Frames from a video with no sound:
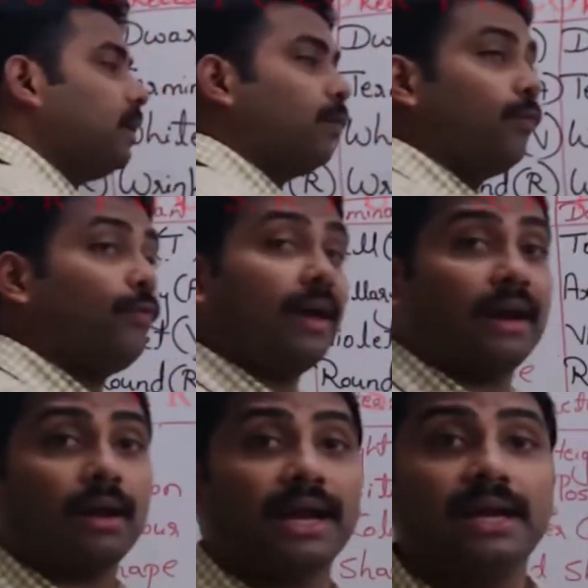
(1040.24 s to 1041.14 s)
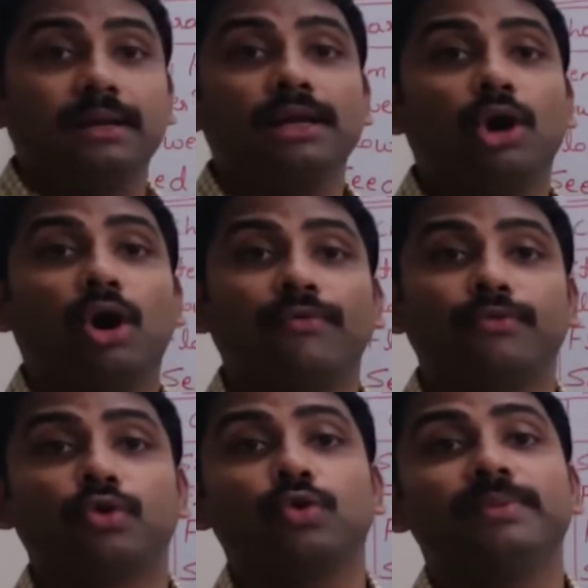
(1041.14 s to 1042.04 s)
variety of
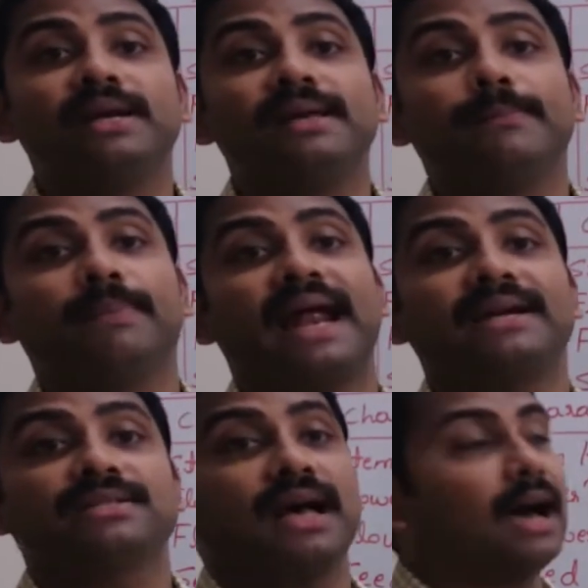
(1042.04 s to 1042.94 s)
true breeding plants are